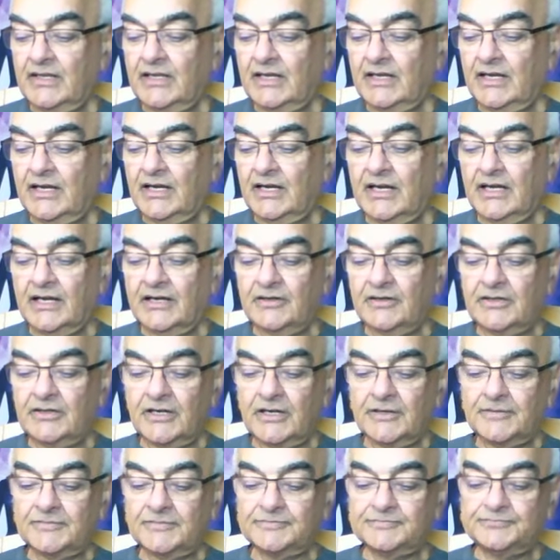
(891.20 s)
And
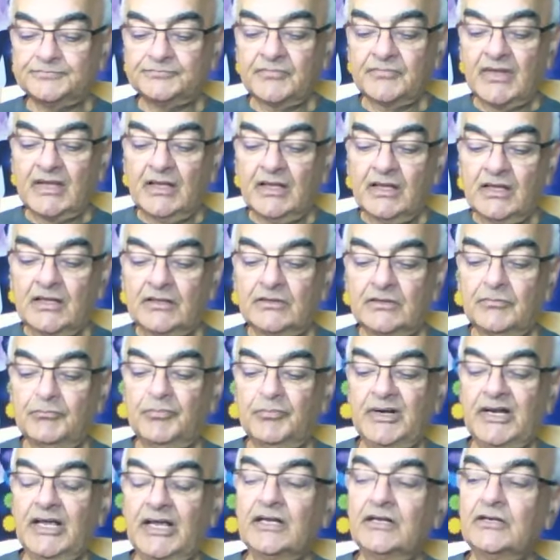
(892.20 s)
the
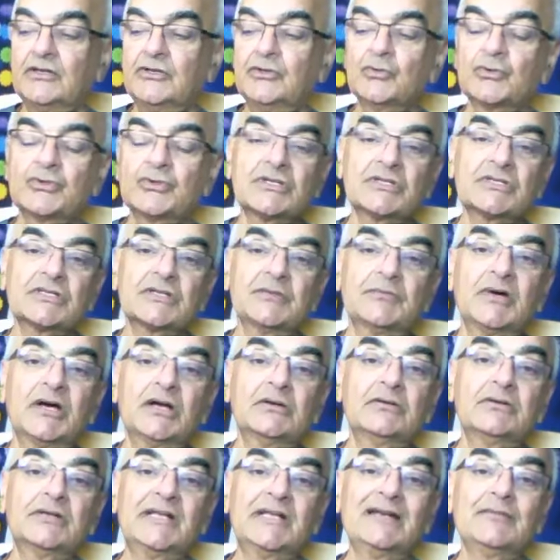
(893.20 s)
brain uses
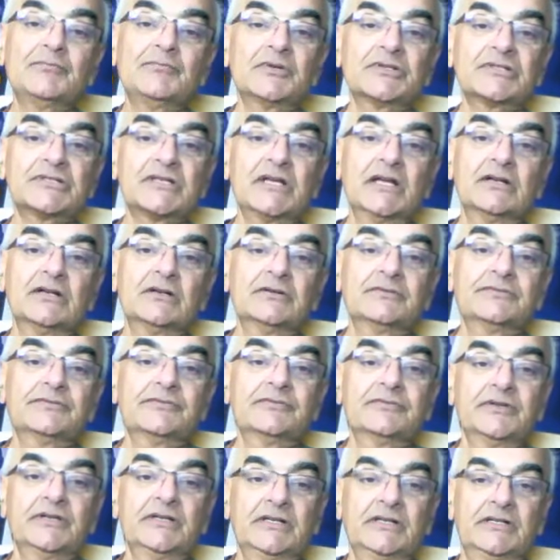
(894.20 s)
about 10% of
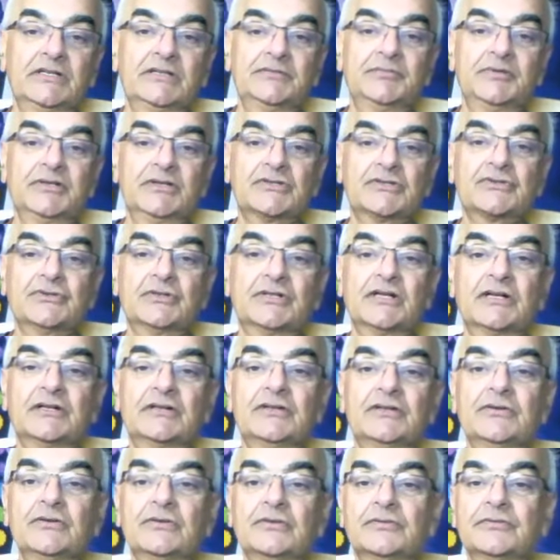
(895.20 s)
ATP. So that
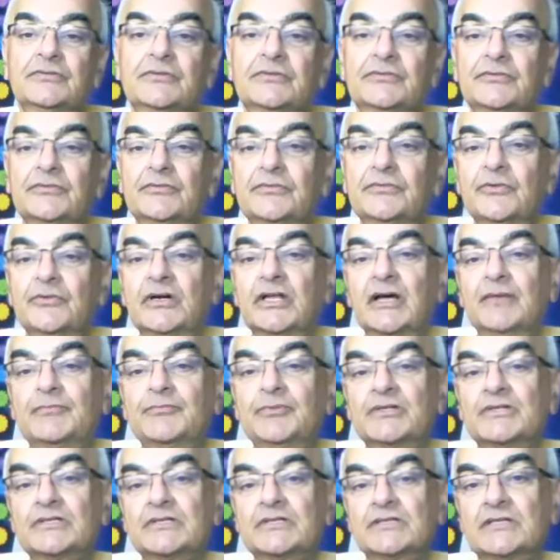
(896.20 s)
what
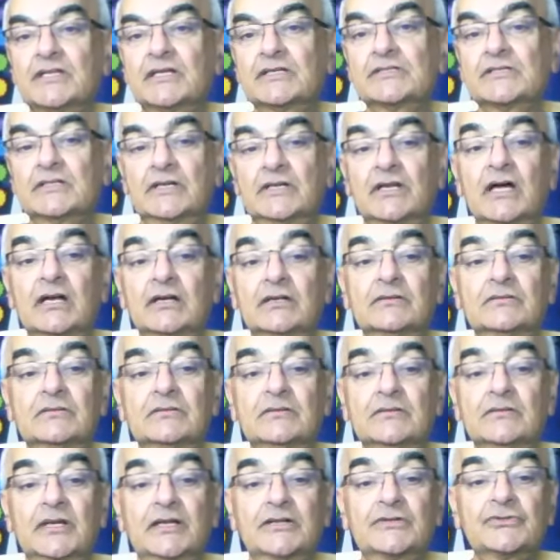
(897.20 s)
happens is that's a lot
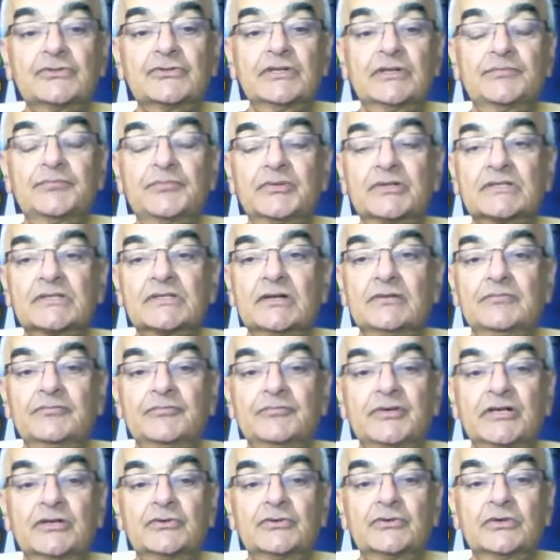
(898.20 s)
actually,
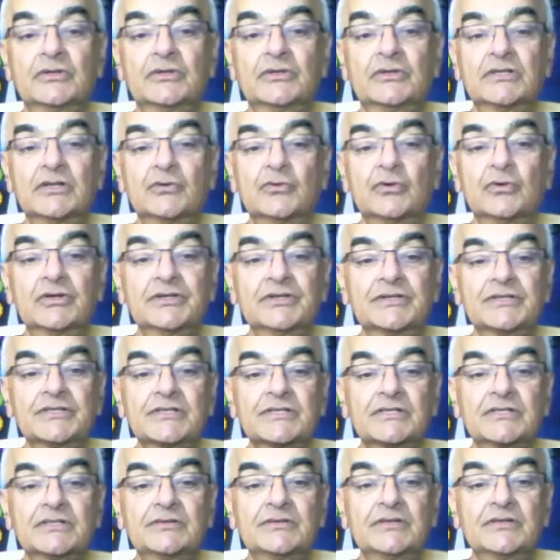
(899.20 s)
compared to other
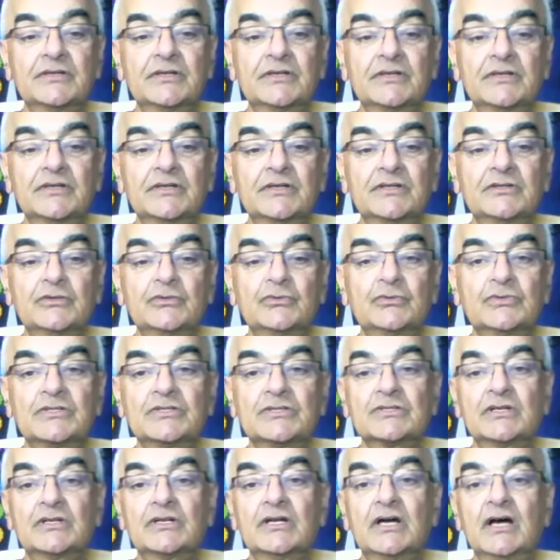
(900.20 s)
organs. It
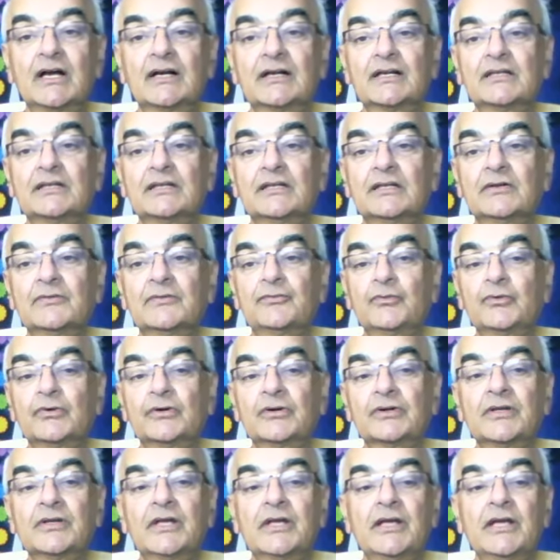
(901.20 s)
uses a lot, and
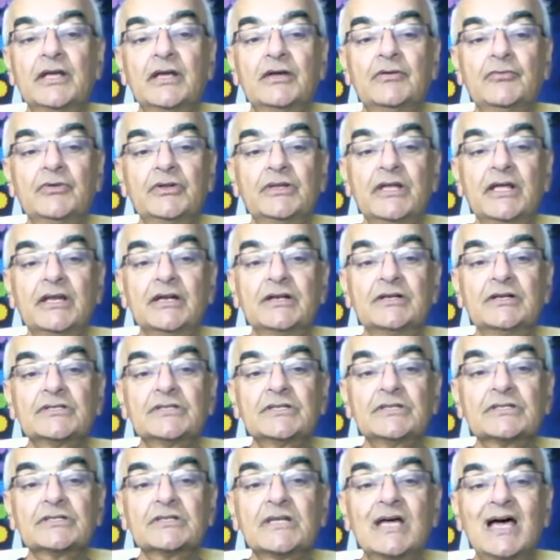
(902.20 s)
therefore, when the energy
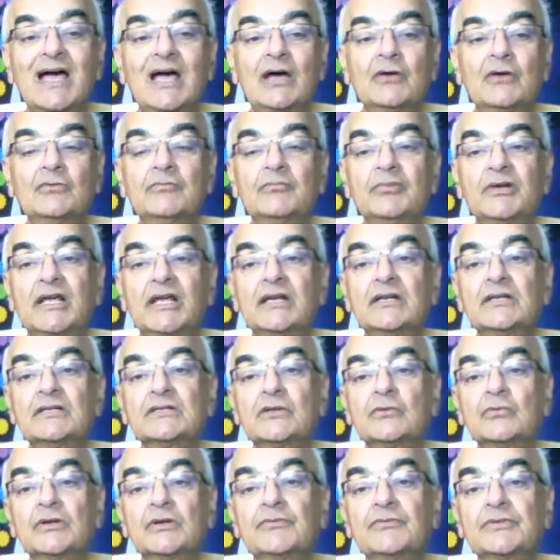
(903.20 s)
is down, brain is
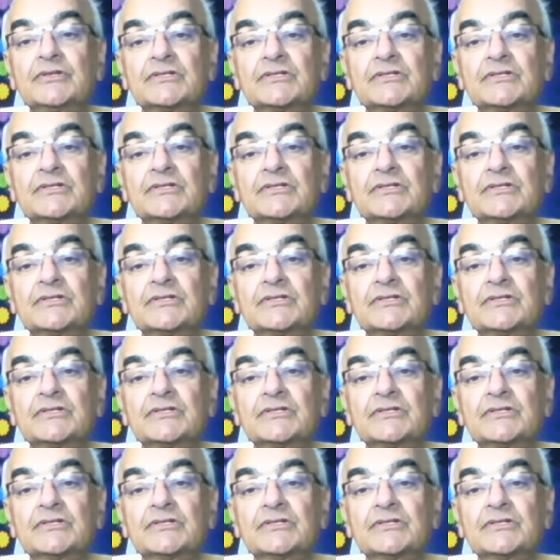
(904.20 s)
the one which